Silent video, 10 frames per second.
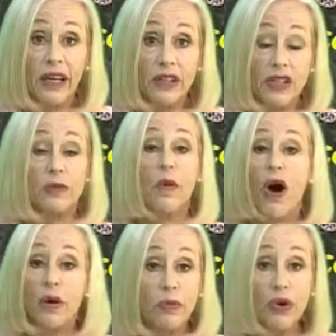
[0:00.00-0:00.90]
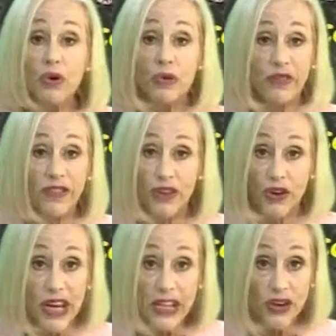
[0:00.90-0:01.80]
The smart move, if your
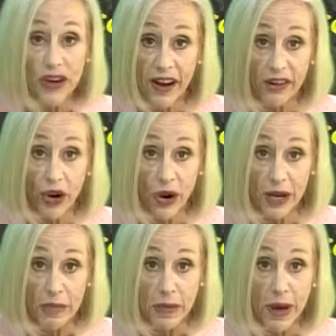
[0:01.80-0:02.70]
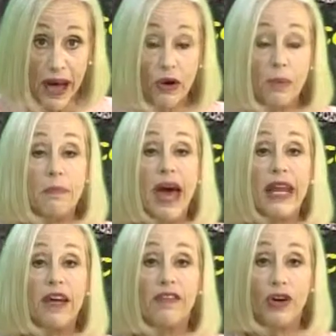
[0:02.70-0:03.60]
needs are never going to be met, or
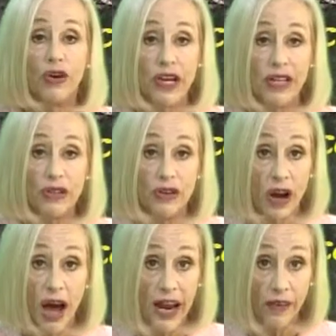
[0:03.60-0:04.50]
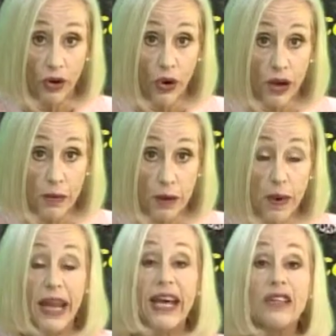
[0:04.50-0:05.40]
many of your needs are not ever going to be
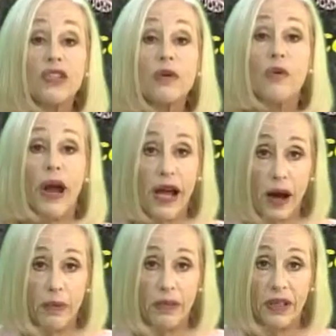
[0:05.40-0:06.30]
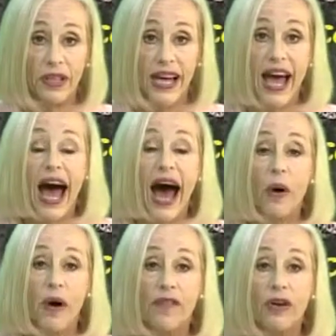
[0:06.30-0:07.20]
met, is to break up.
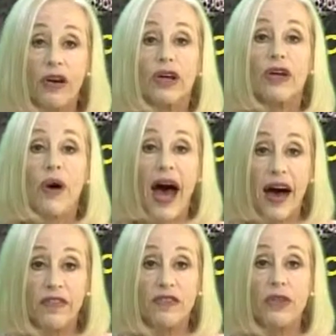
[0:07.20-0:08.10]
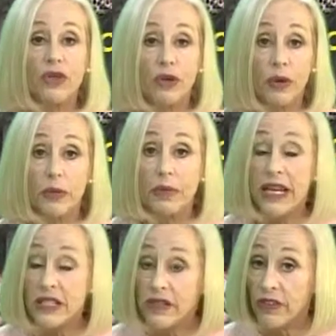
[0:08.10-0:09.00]
However, you have to do it
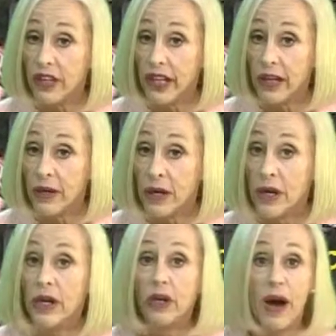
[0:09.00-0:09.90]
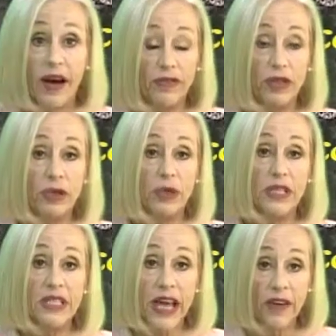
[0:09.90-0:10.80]
peacefully. You have to do it
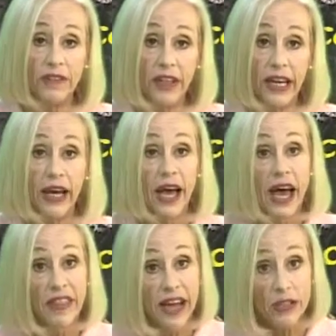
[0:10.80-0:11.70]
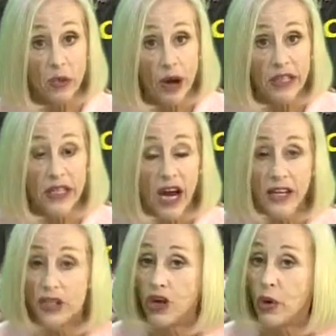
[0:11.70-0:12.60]
safely. That's why
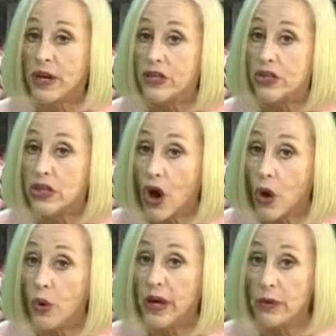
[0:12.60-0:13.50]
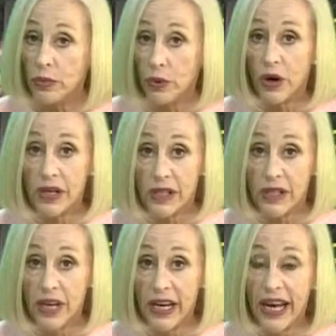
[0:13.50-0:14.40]
tonight's show is so important.
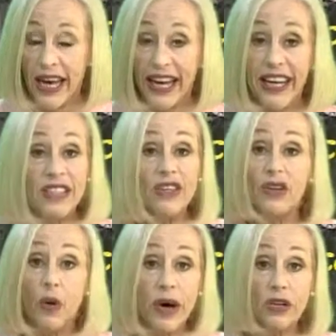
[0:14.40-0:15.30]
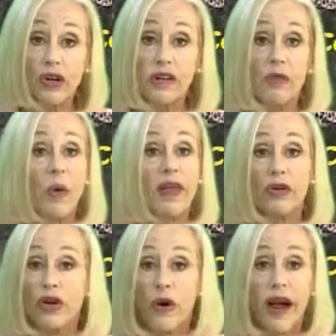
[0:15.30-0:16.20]
It isn't a question of
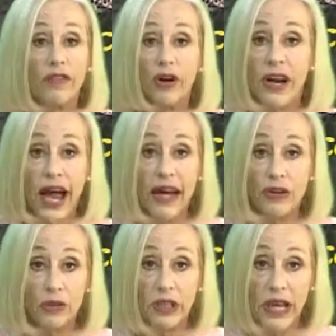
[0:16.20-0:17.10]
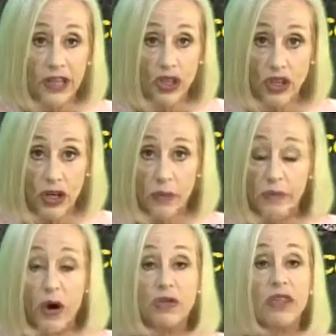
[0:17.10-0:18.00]
whether you're ever going to end a relationship.
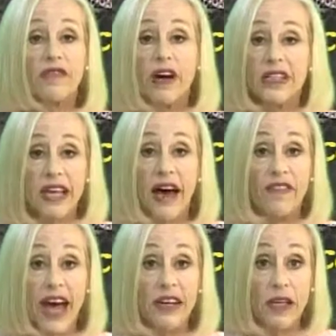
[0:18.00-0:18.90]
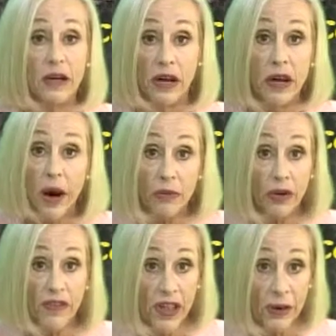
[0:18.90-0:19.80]
Most of us have ended a number
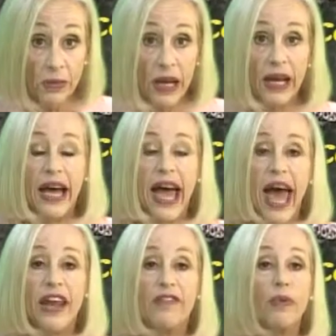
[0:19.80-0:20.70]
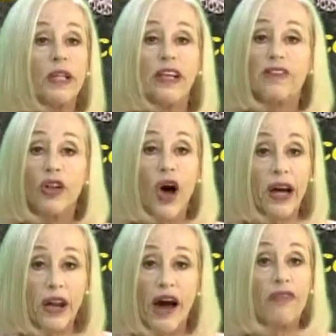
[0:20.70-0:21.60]
of them, and if we live long
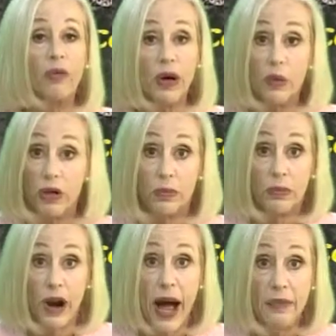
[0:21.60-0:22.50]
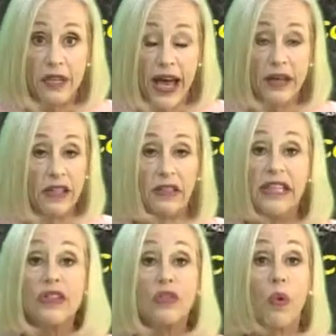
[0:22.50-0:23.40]
enough, we will perhaps end at
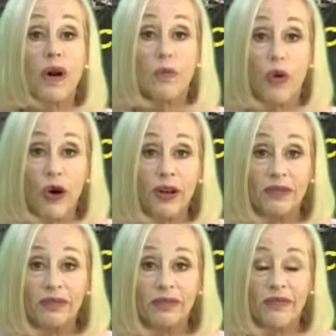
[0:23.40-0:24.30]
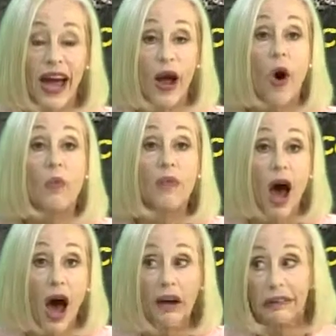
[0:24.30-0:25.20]
least one more. I hope
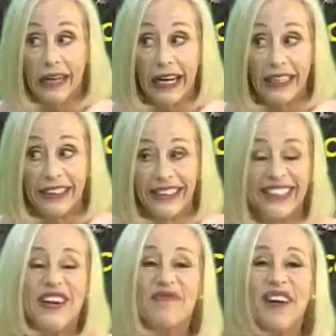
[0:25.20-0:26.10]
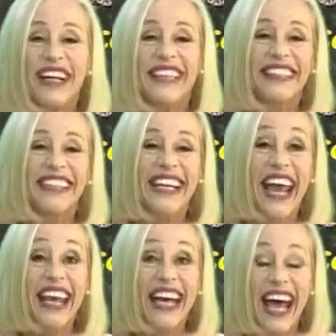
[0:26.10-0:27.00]
not, right? But in
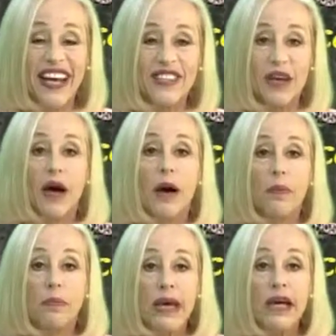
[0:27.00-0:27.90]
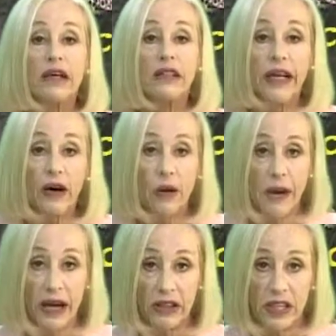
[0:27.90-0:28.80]
any case, be clear
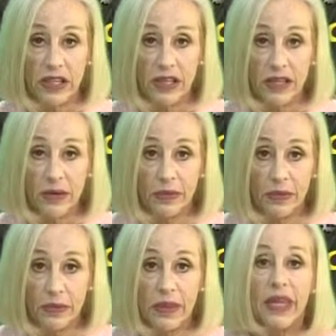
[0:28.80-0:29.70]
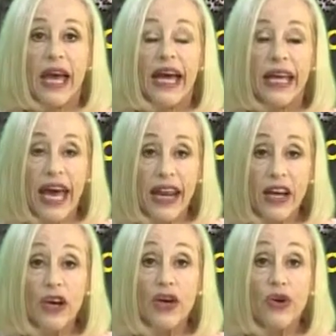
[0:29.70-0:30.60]
about this.
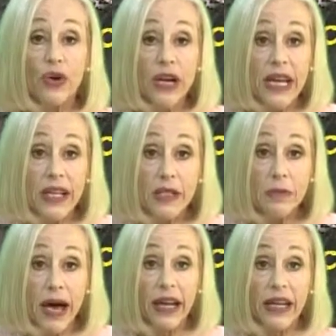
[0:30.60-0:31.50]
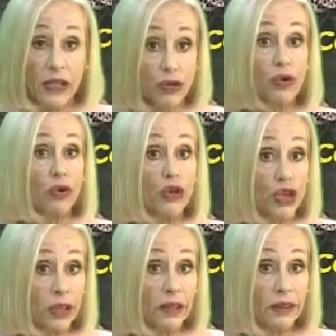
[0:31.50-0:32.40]
Getting your needs met is
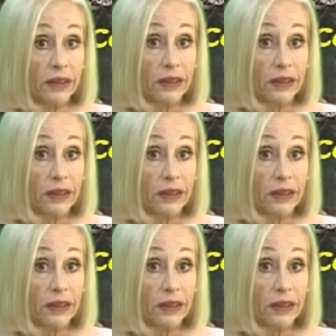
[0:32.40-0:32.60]
crucial,